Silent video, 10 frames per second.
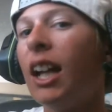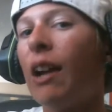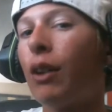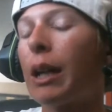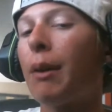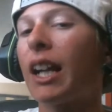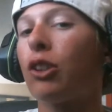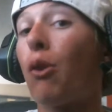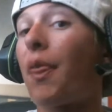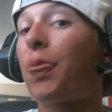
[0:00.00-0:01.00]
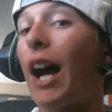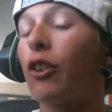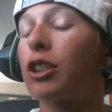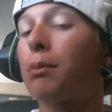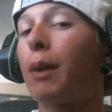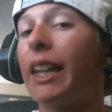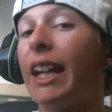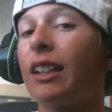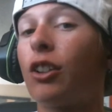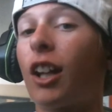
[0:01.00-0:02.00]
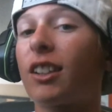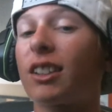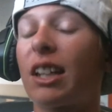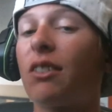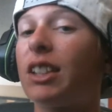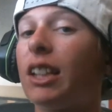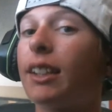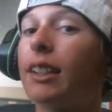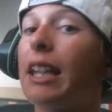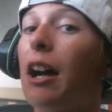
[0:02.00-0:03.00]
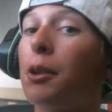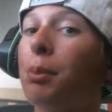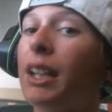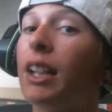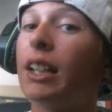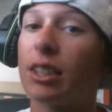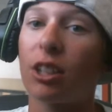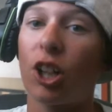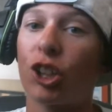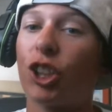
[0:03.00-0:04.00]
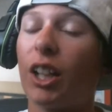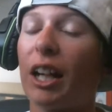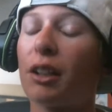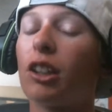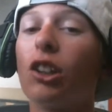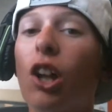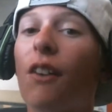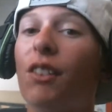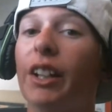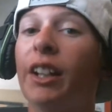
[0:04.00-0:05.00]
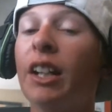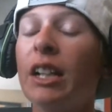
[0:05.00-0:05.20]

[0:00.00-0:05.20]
If we can make it to one thousand by the end of two thousand seventeen, that would be astonishing. I'd love it.